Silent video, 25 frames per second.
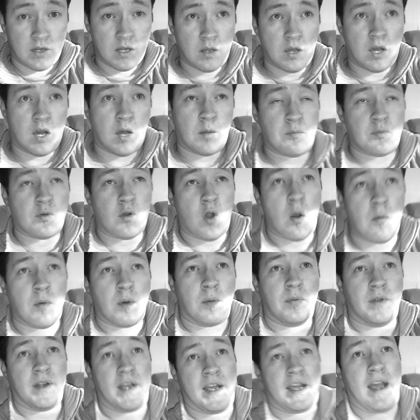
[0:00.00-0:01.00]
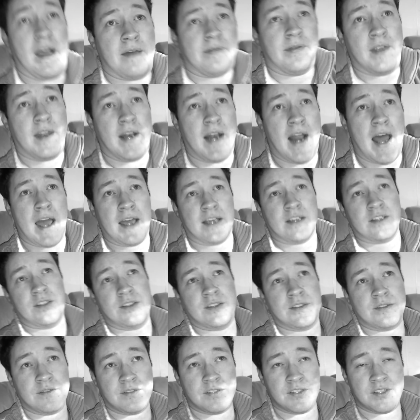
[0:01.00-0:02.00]
uh, probably in the
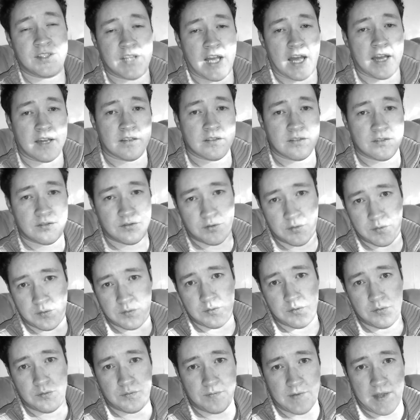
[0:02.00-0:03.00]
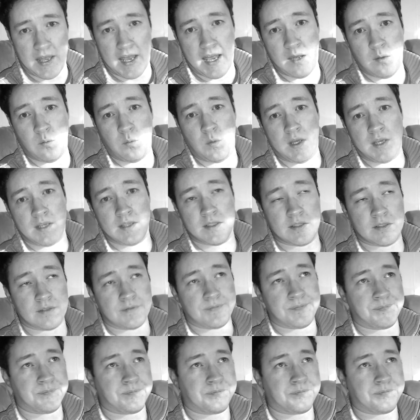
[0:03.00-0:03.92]
next six to eight weeks.